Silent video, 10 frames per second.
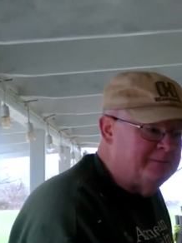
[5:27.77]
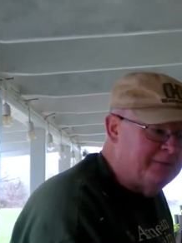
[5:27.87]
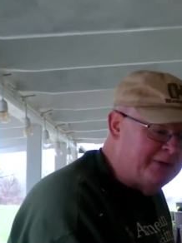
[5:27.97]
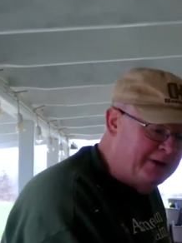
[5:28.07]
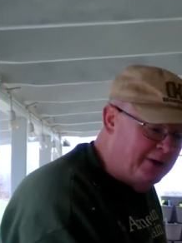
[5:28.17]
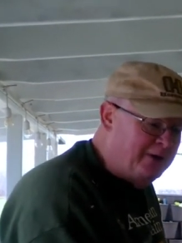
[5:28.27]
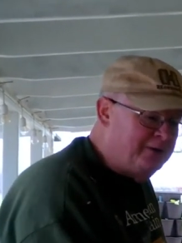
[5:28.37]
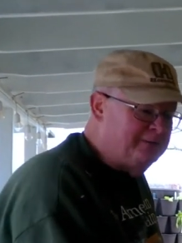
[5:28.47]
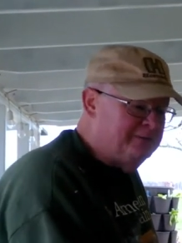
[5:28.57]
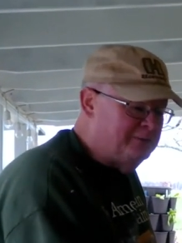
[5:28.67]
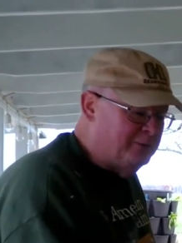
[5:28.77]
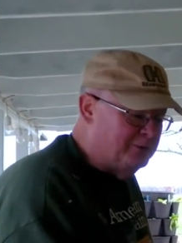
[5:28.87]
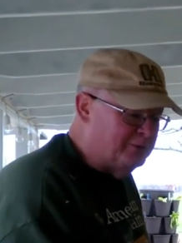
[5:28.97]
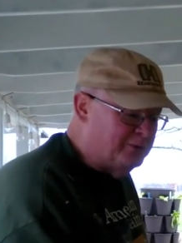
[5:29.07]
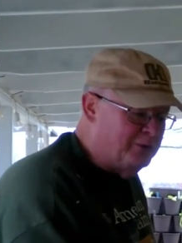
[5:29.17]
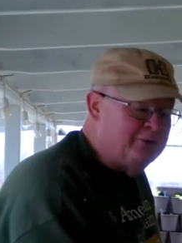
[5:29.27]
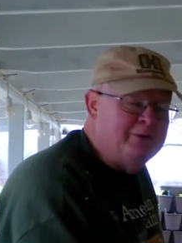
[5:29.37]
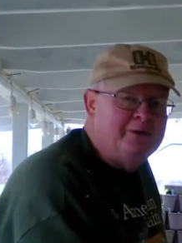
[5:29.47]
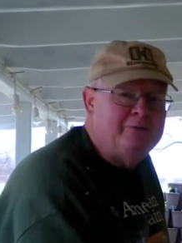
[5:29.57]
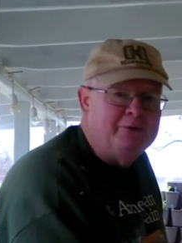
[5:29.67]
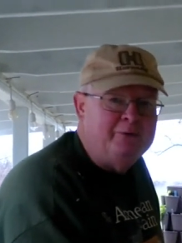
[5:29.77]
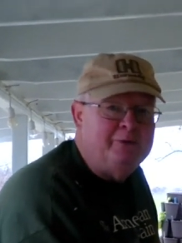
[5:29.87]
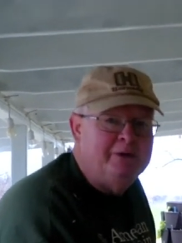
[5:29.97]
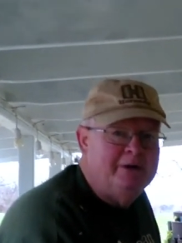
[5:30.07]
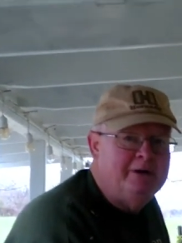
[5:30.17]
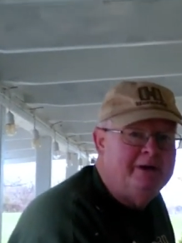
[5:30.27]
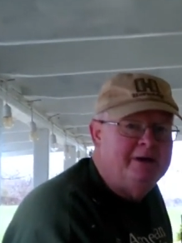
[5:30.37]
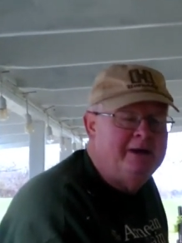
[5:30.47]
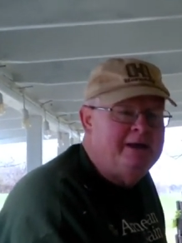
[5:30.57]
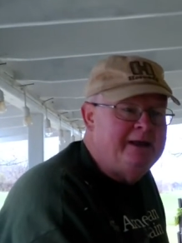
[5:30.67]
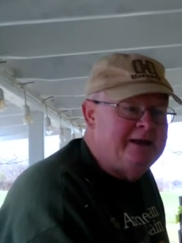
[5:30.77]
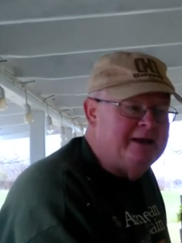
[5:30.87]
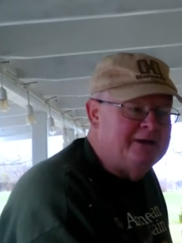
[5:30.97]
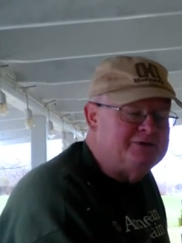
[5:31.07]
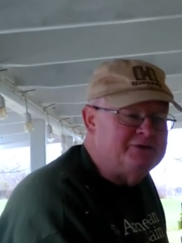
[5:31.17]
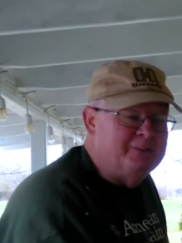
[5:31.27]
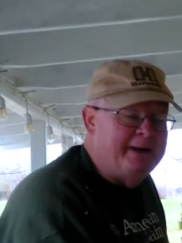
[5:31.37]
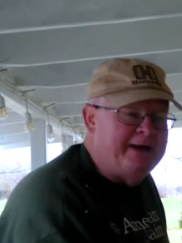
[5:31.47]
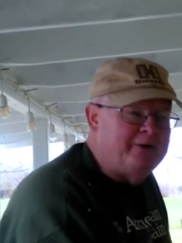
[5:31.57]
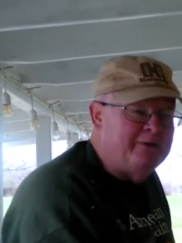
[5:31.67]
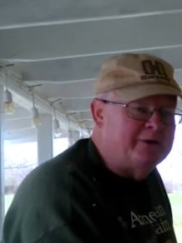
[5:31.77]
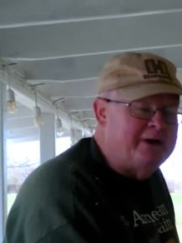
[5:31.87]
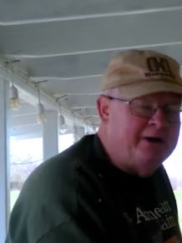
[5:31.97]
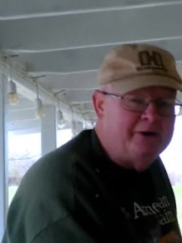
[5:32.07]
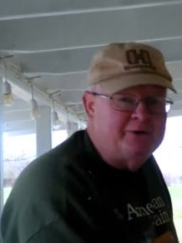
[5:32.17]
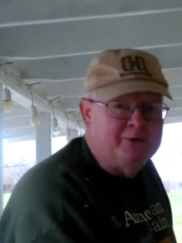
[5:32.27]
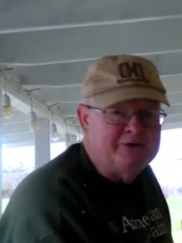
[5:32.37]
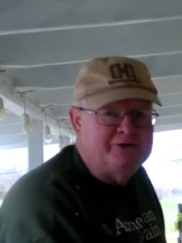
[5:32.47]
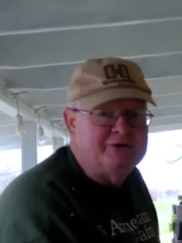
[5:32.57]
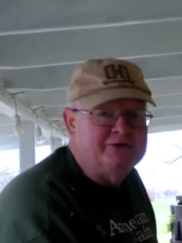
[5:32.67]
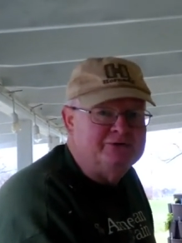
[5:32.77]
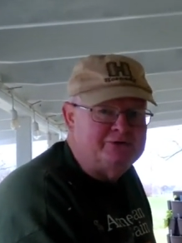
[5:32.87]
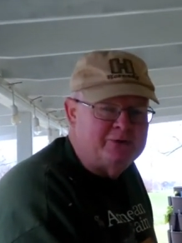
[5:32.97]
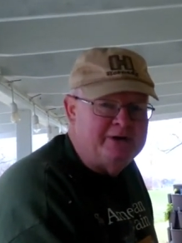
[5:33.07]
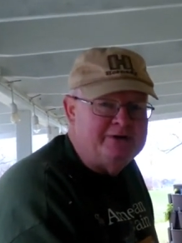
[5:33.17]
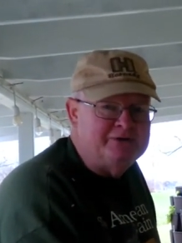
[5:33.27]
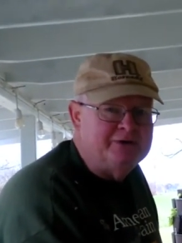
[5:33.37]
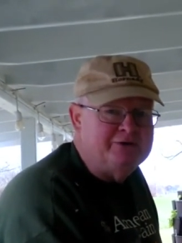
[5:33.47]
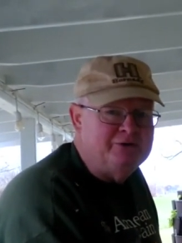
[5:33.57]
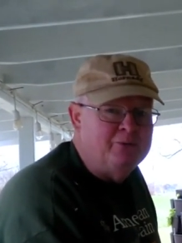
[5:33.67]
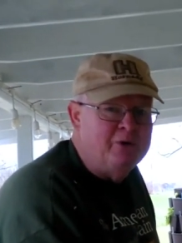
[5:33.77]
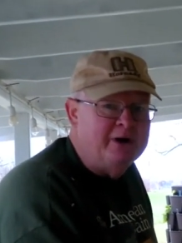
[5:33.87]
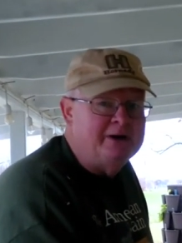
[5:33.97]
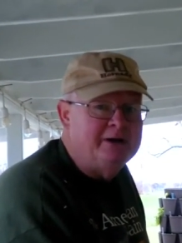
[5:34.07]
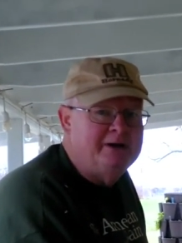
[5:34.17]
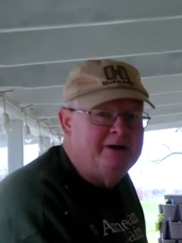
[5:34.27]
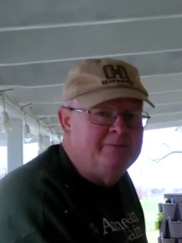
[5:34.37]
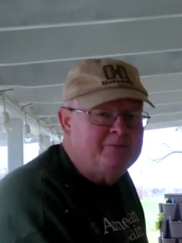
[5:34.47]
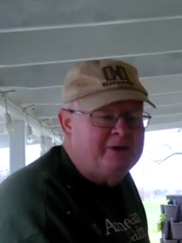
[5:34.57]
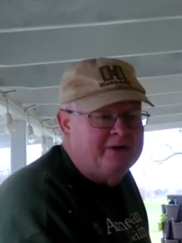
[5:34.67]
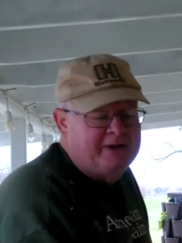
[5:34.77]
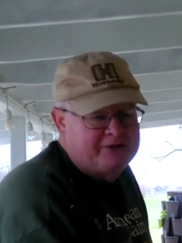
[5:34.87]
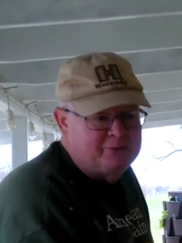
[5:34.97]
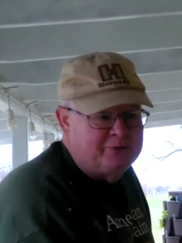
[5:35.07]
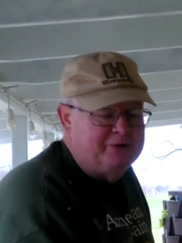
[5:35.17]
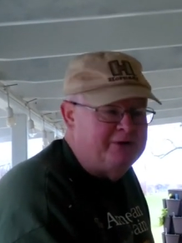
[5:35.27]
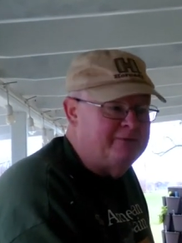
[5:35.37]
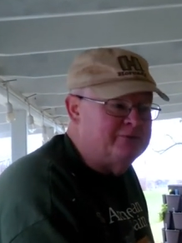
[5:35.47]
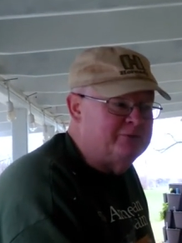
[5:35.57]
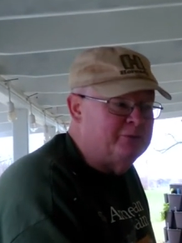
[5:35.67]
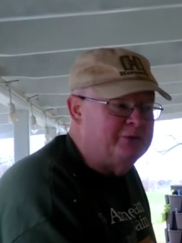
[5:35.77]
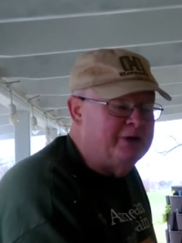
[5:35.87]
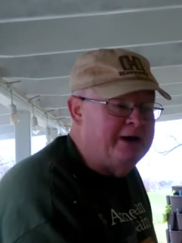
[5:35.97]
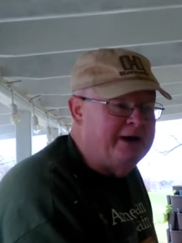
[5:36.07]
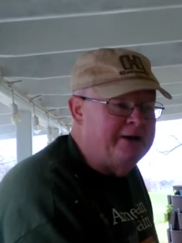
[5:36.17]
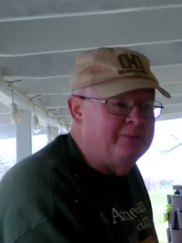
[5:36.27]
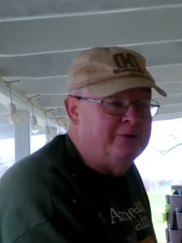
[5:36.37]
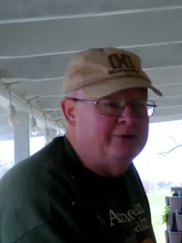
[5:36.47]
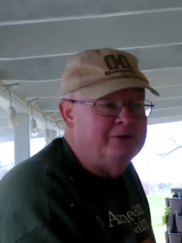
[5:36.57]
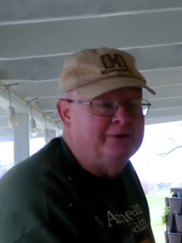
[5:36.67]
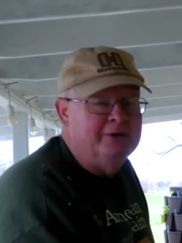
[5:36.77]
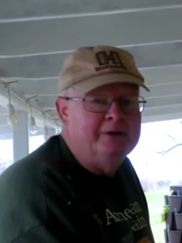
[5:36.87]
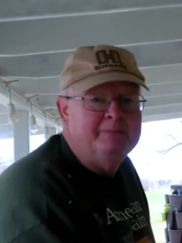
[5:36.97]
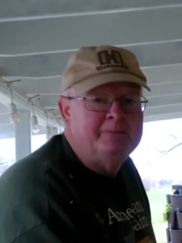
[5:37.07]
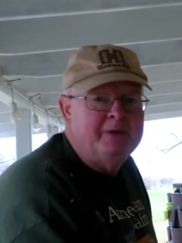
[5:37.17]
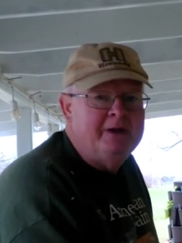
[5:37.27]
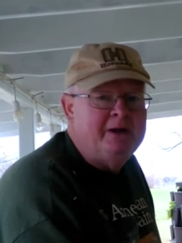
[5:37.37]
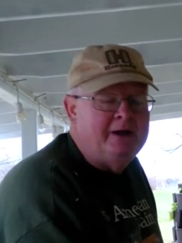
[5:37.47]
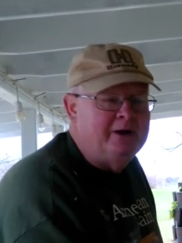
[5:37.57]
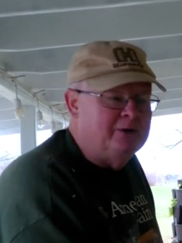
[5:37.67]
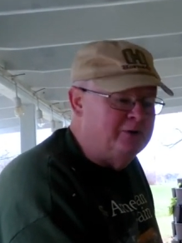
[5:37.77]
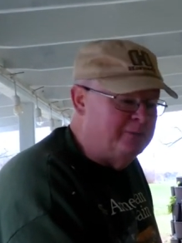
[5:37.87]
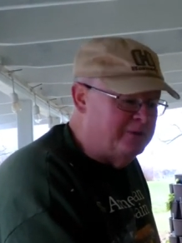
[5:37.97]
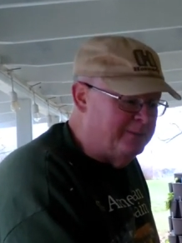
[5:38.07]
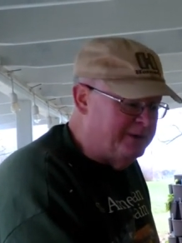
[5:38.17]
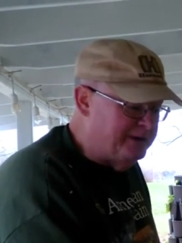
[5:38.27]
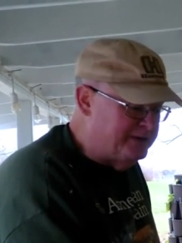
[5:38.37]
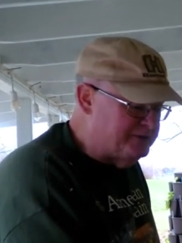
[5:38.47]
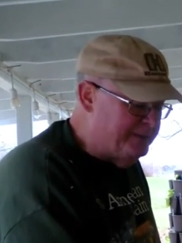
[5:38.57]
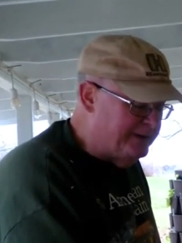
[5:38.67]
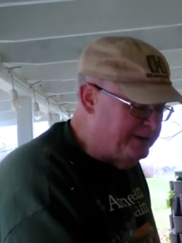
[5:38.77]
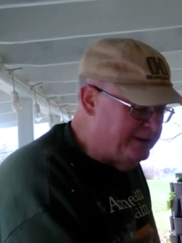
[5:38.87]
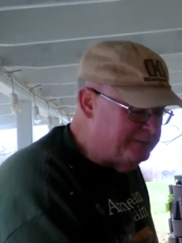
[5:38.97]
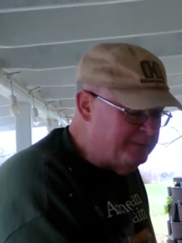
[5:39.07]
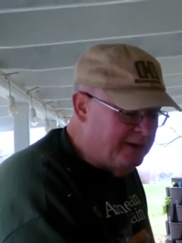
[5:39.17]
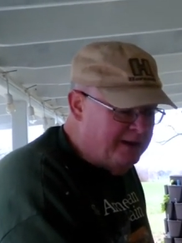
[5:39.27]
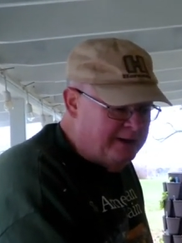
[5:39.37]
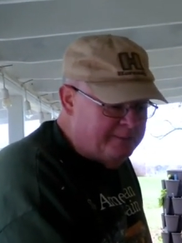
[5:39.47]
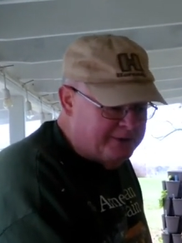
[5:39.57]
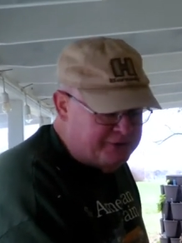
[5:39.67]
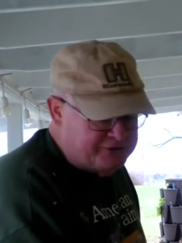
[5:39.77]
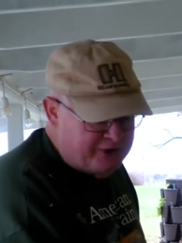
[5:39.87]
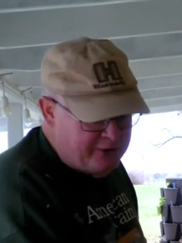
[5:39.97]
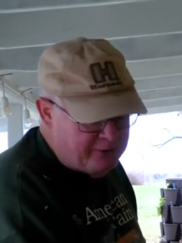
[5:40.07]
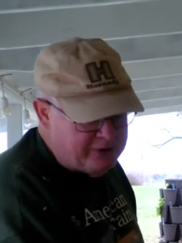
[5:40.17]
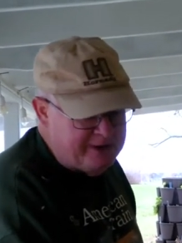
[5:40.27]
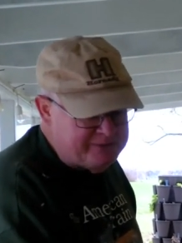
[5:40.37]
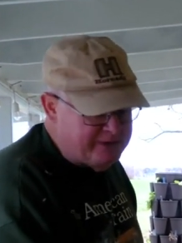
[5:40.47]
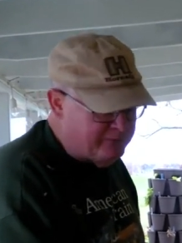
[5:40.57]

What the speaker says: they all will grow fruit. It's a matter of the characteristics and traits that you want, and that's where the difference between the hybrid and the heirloom come in. That's about it. But the solo cups have